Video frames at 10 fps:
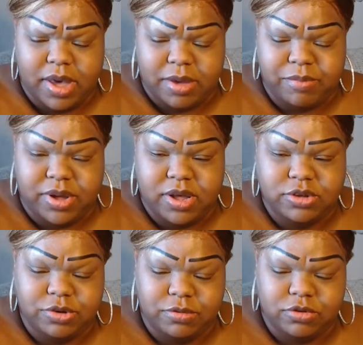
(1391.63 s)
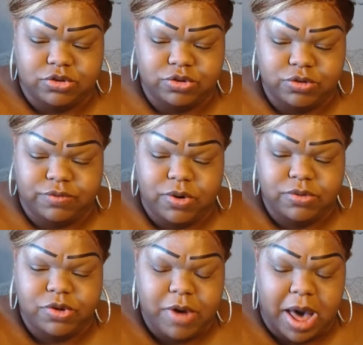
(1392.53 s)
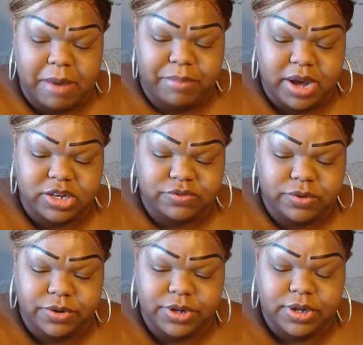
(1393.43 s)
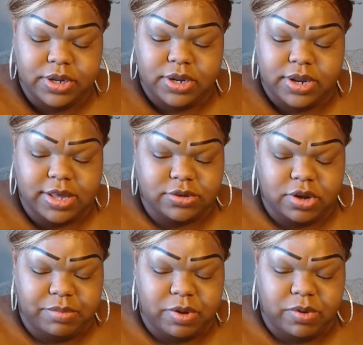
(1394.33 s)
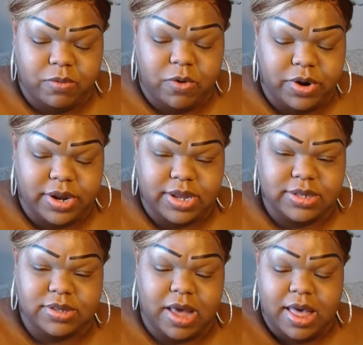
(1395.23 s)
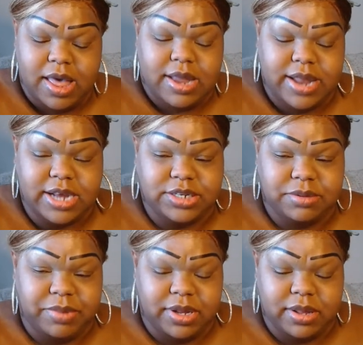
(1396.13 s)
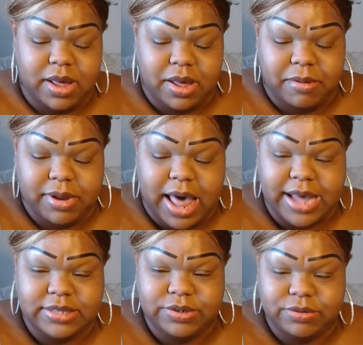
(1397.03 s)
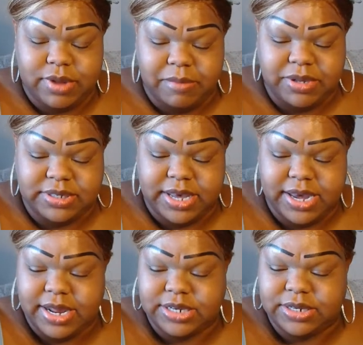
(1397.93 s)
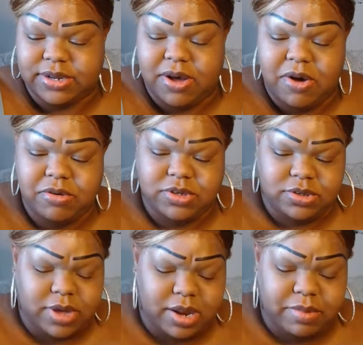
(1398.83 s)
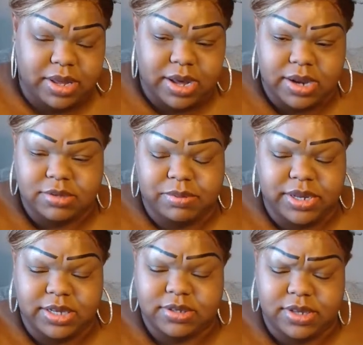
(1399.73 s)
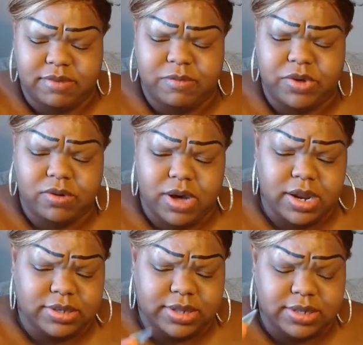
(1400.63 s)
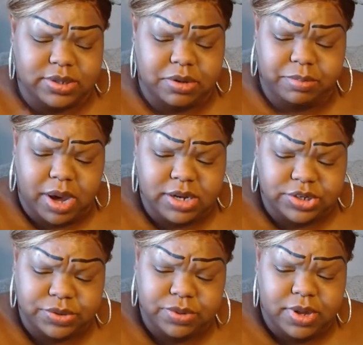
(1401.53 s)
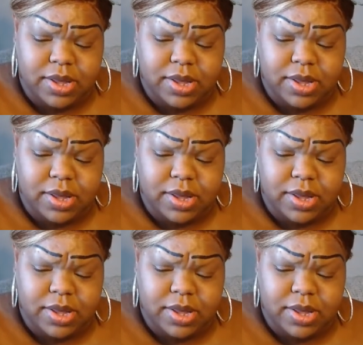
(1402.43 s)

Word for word: and because you were truthful, you got punished for it. That's gonna be rewarded because that that should be uh, lied too. They be saying that shit. Oh, just gotta be honest, please. Even when you honest, they still punish you.